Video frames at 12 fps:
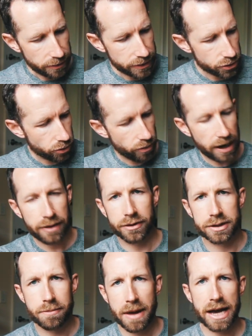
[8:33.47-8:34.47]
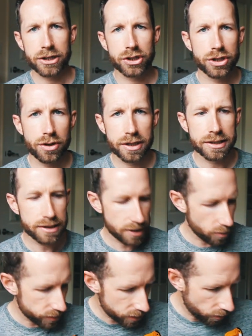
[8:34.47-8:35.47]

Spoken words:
These are great. There's mesh so you can see what's